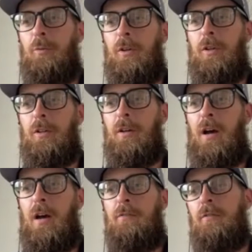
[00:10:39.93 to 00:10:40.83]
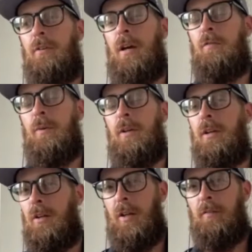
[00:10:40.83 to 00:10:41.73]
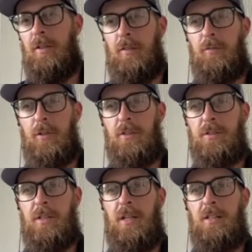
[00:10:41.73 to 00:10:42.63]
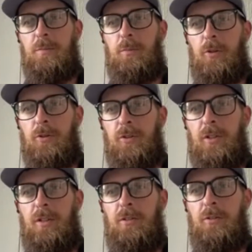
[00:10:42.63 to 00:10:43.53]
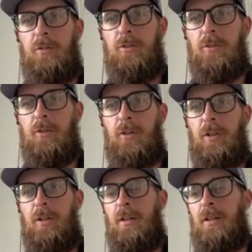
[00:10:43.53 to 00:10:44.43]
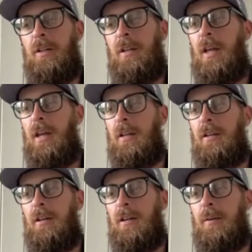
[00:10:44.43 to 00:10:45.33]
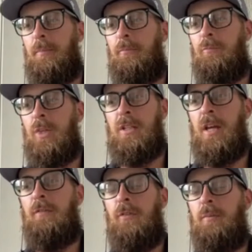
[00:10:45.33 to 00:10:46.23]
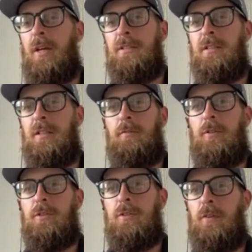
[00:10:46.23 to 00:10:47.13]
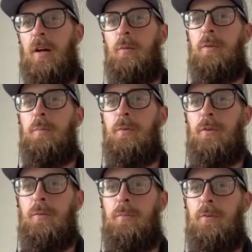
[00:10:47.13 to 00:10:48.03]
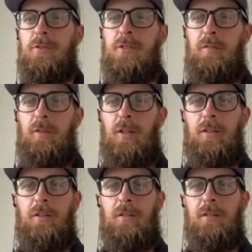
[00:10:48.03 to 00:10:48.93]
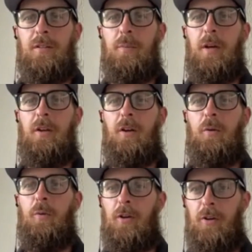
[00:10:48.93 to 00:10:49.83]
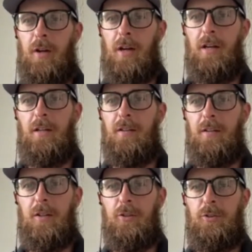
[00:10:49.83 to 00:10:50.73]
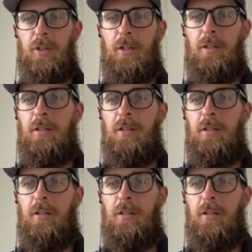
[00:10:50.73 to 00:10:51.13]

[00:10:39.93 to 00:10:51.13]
When I've been in 11 different states personally doing solar, and it definitely makes a difference of how people perceive it depending on where you're at in the country.